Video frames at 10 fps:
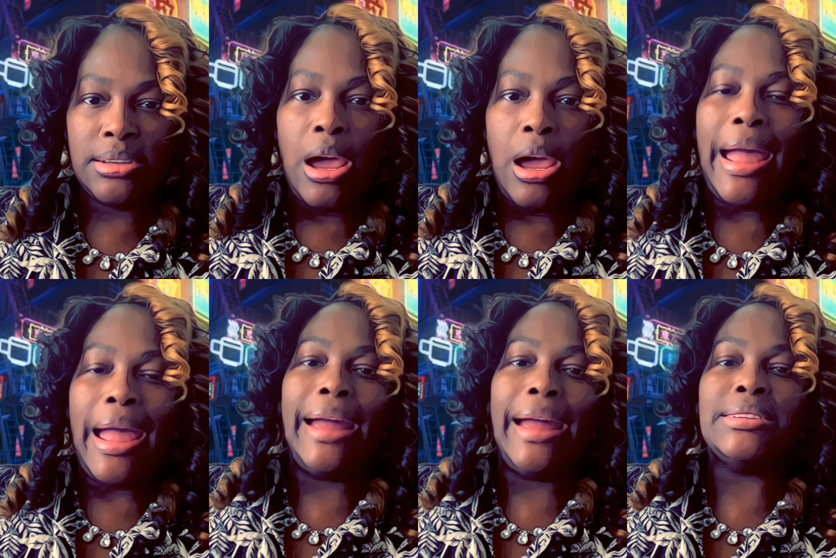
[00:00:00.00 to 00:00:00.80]

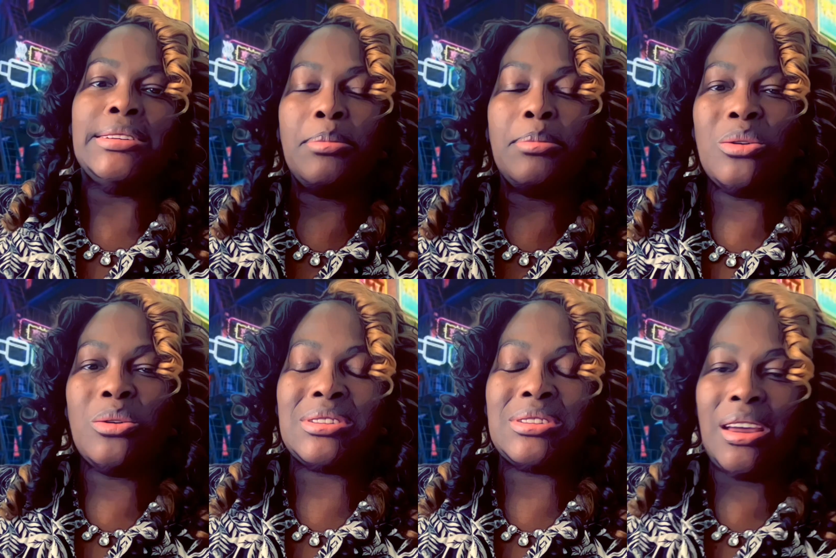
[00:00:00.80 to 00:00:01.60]
And some of those
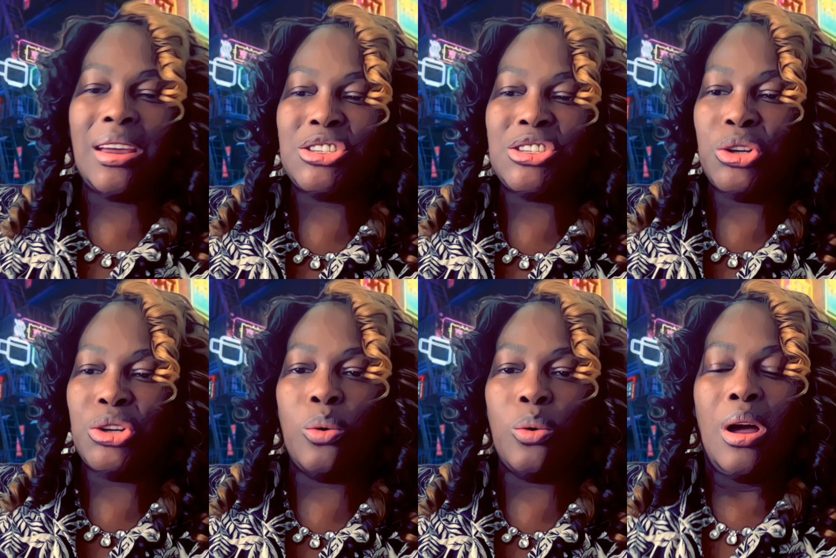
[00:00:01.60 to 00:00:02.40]
things, you know,
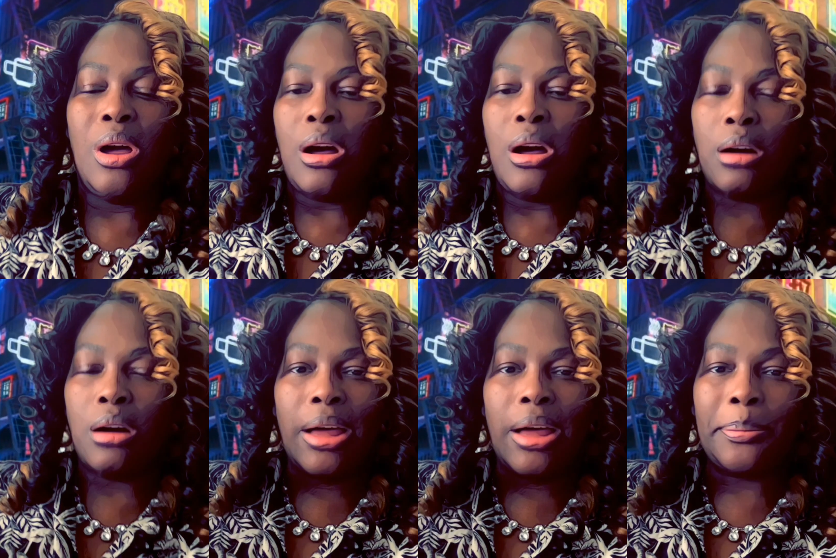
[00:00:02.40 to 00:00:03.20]
are
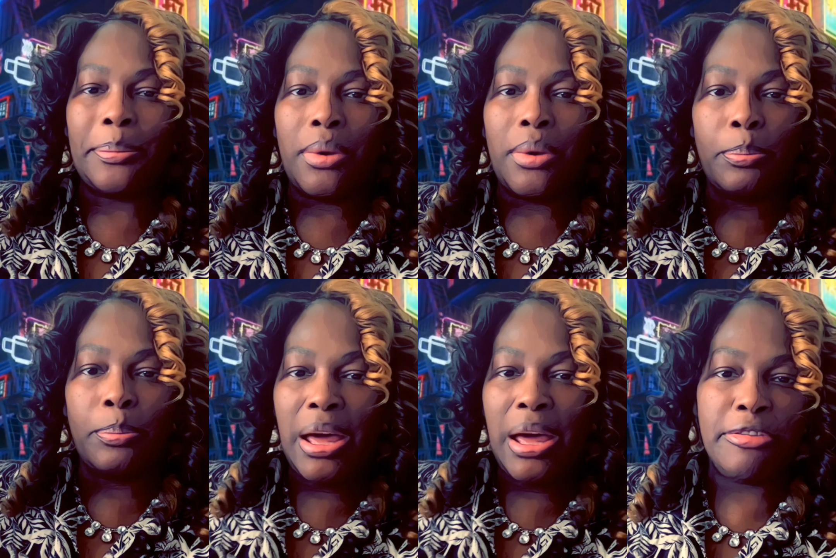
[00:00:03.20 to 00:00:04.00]
like
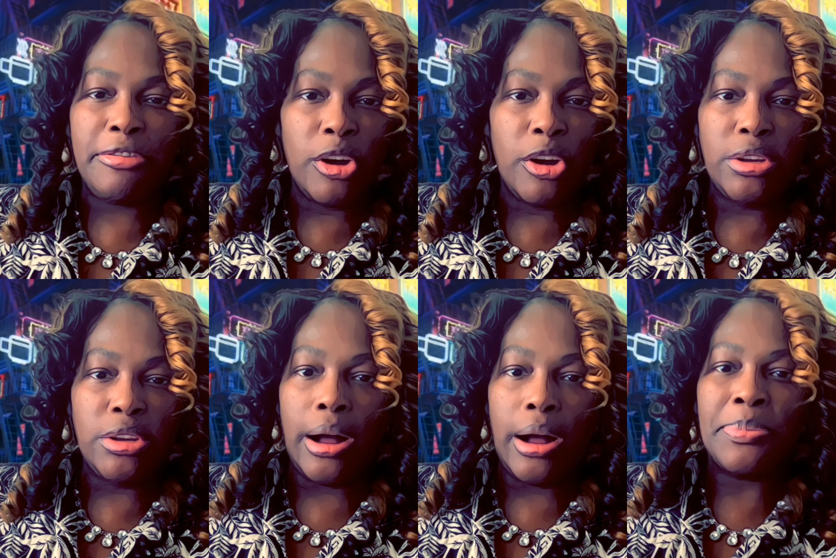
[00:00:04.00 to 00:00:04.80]
pedophilia,
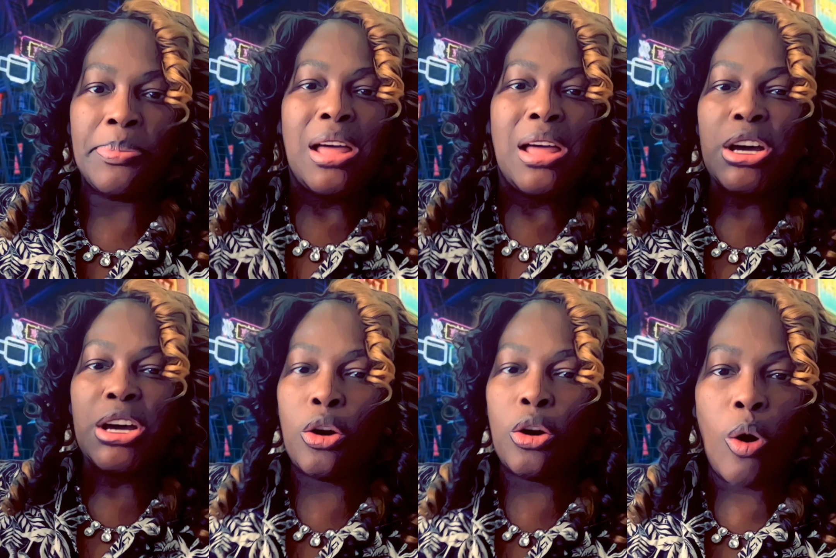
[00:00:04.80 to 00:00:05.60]
the
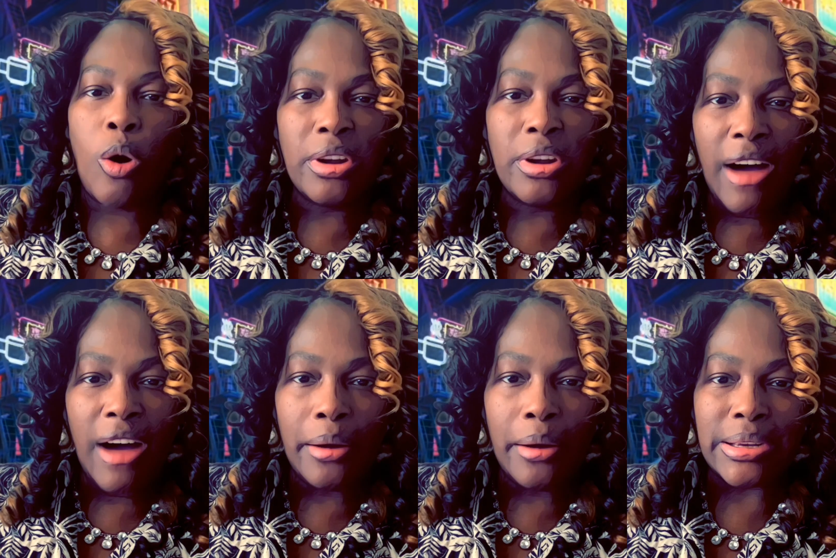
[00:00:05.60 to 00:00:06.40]

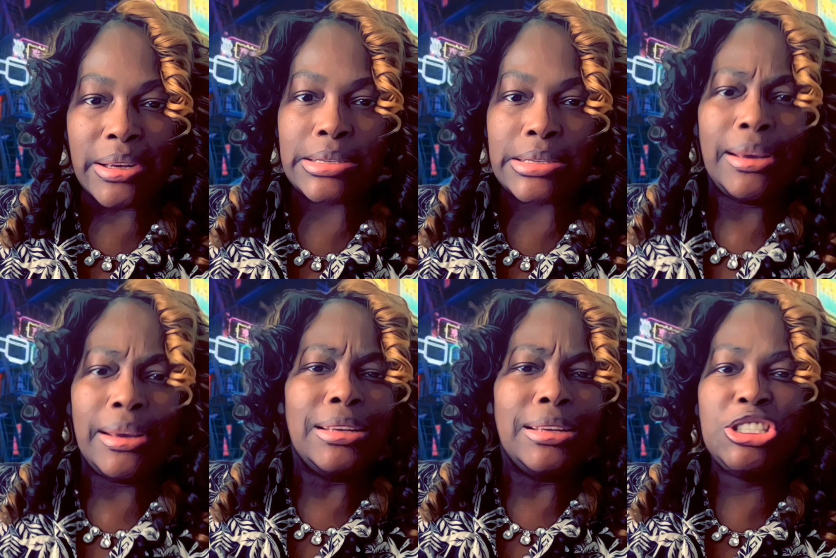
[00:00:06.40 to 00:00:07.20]
coronavirus,
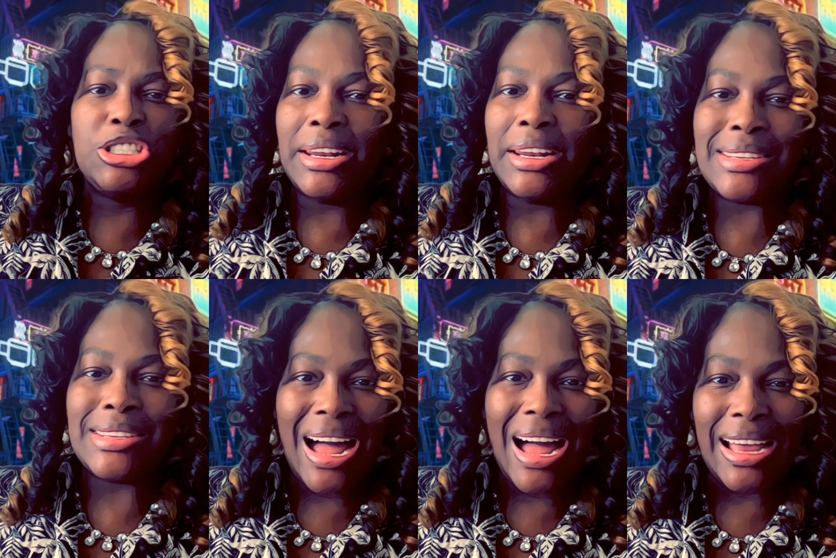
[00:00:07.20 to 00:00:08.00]

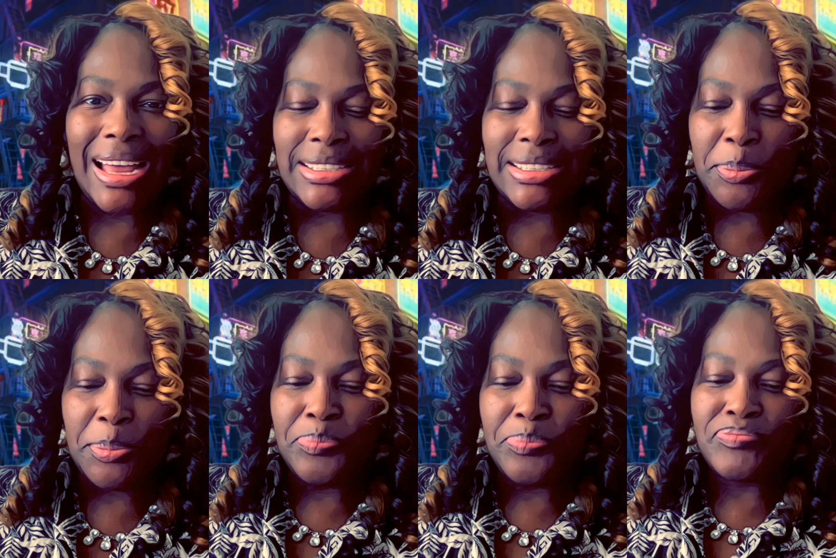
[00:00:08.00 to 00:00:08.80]
genocide,
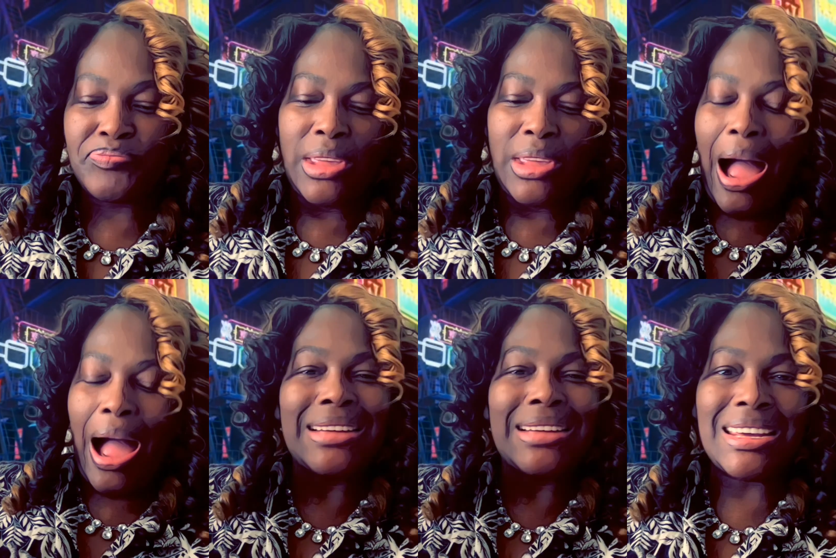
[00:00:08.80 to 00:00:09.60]

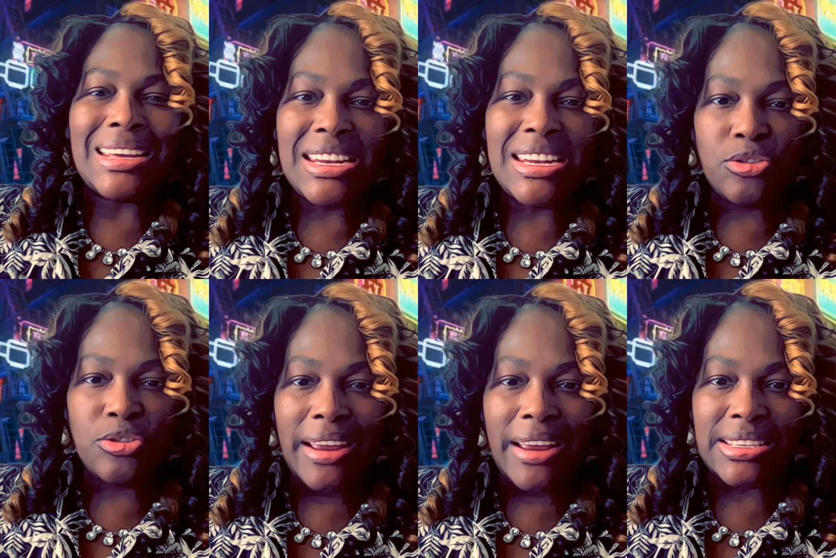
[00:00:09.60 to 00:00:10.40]
identity
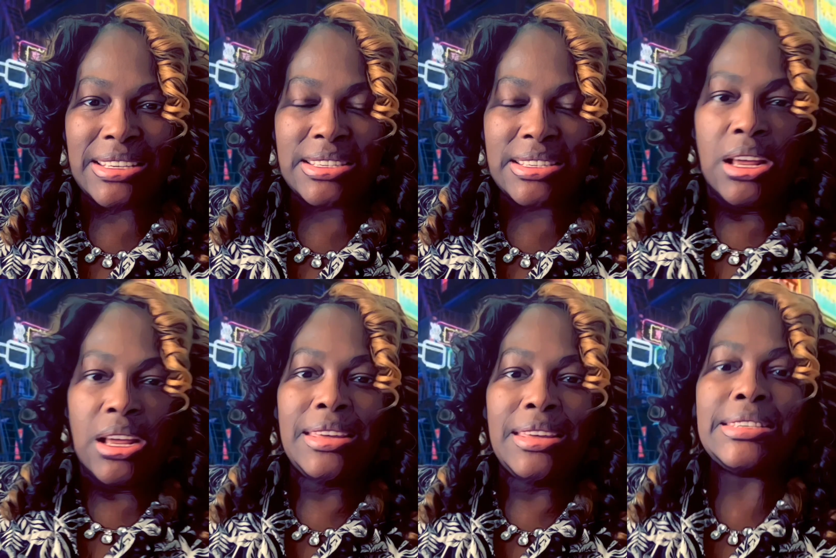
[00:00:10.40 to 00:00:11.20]
crisis.
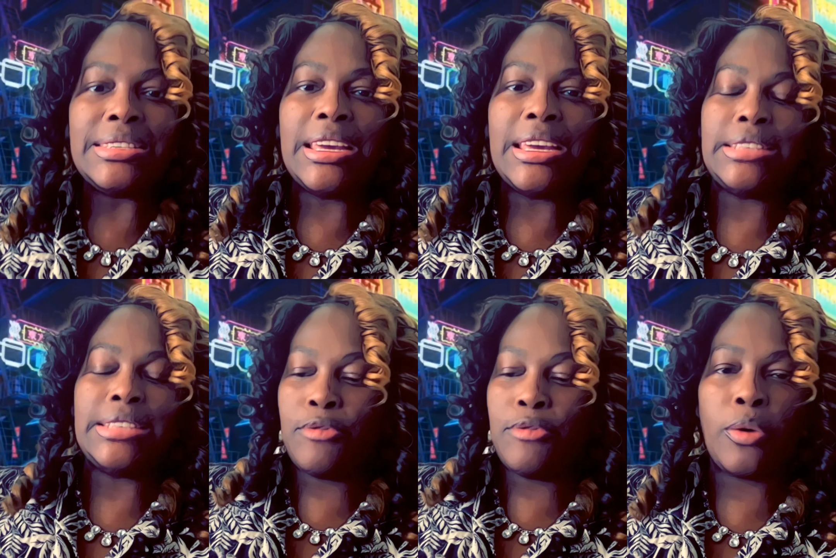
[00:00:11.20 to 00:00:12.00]
These things have
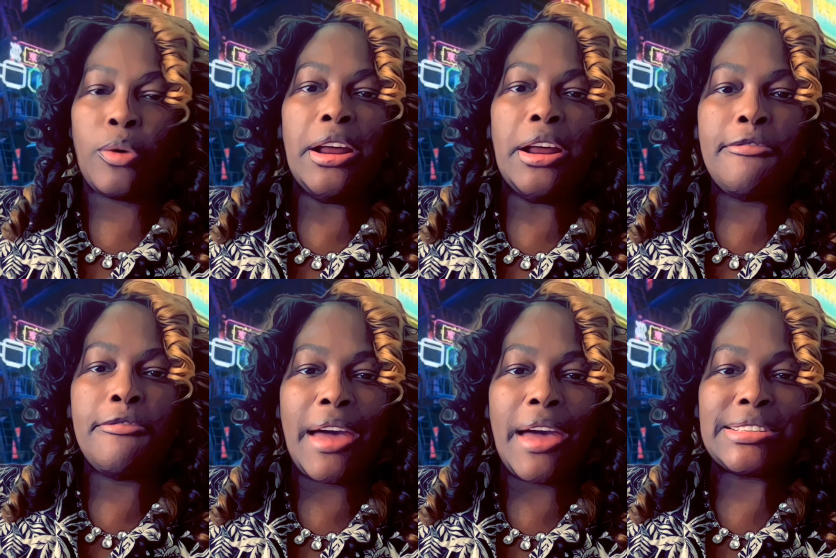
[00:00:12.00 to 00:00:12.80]
great
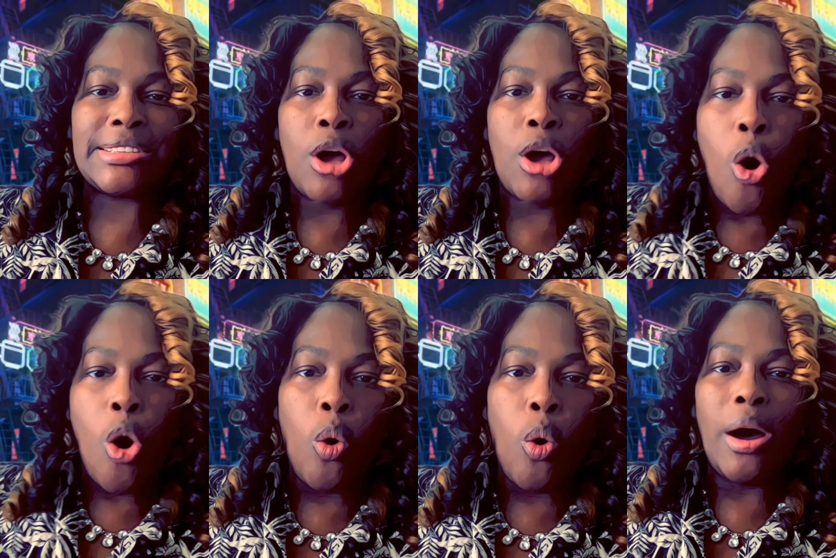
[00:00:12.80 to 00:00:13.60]
effects
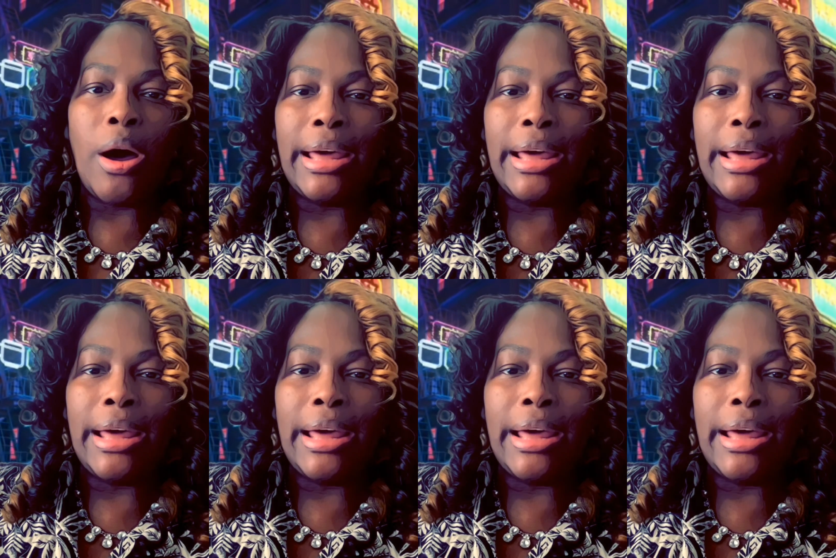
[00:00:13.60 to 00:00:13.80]
on